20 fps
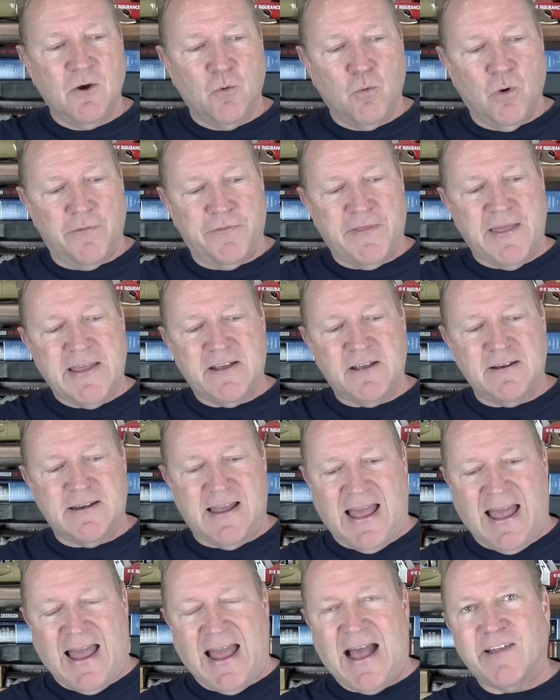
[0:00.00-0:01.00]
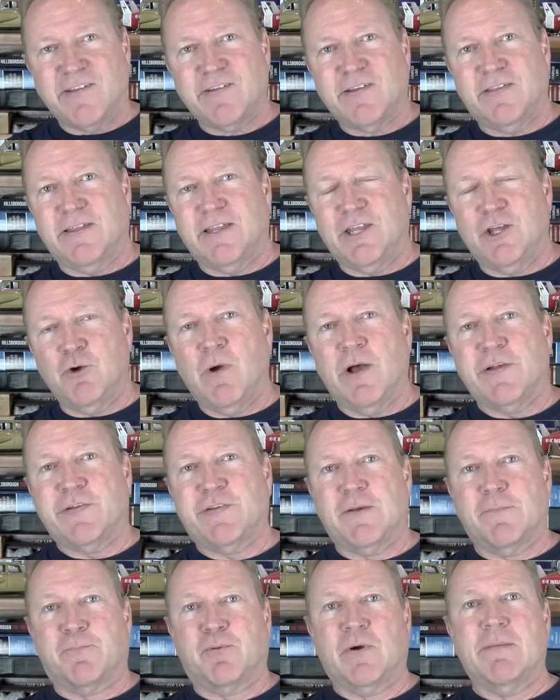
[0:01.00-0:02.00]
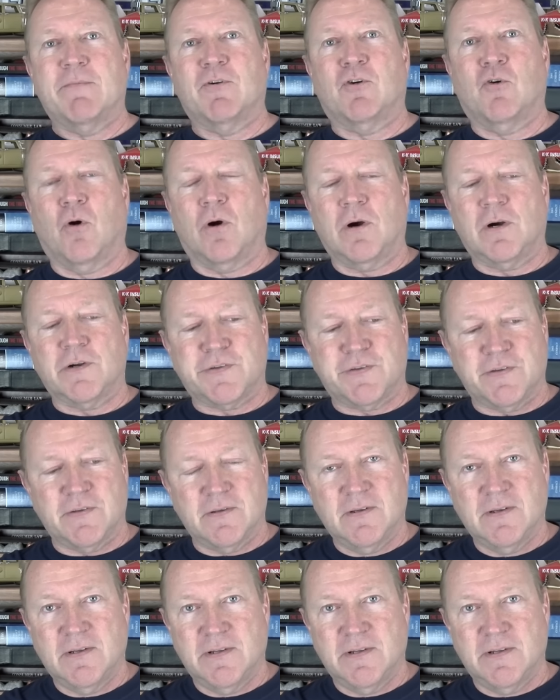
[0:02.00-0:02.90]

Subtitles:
Well, they could ask the U.S. Supreme Court